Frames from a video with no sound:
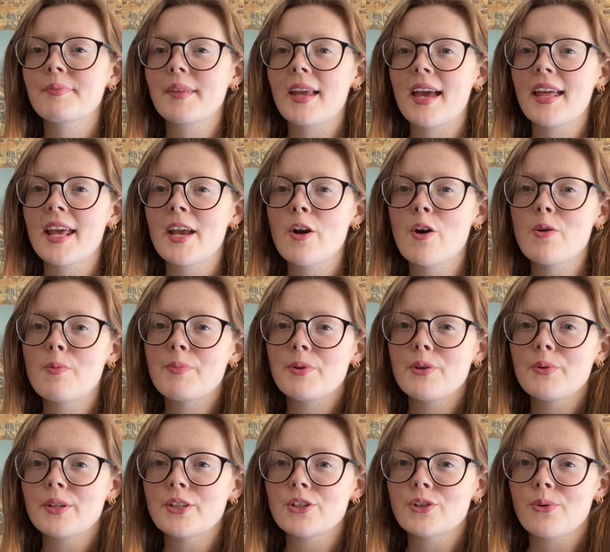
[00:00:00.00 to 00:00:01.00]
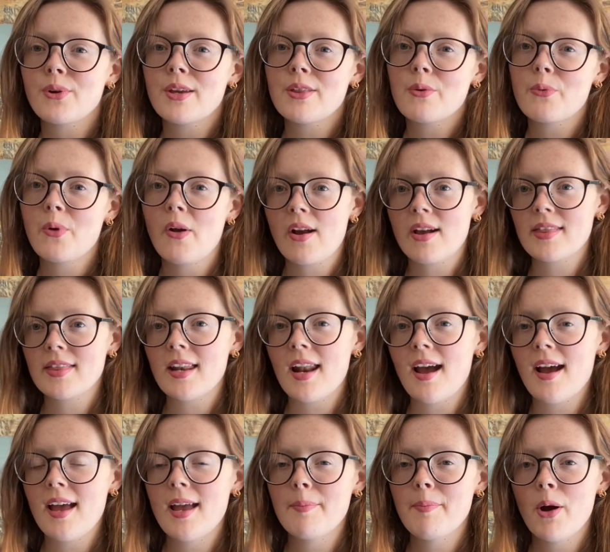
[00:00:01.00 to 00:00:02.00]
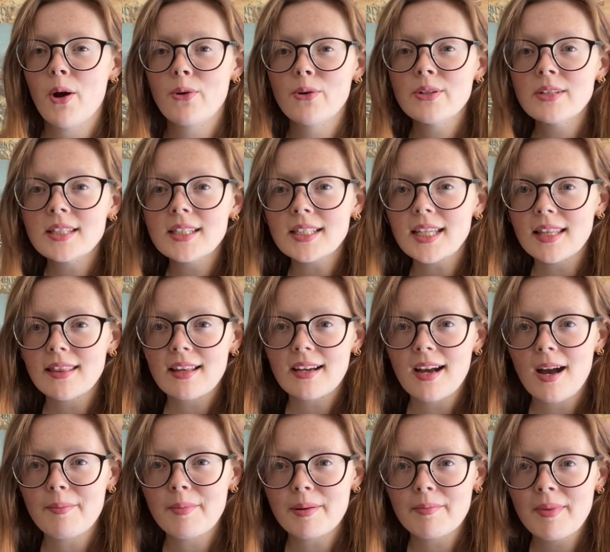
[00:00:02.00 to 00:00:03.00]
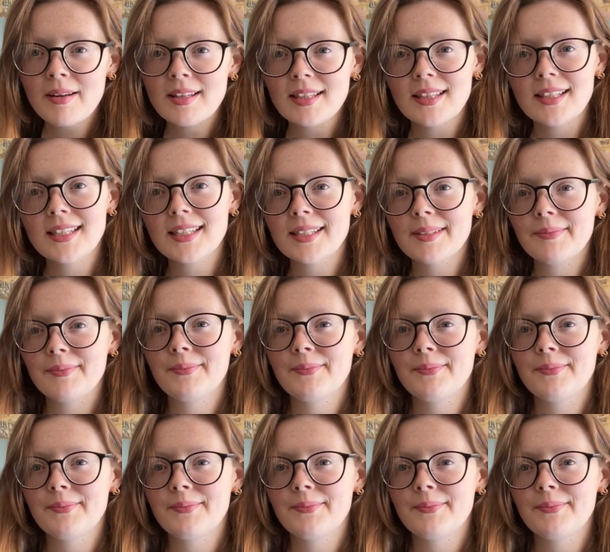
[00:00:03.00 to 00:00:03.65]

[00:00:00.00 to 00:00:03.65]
And I hope you enjoy the work that I post in the coming months.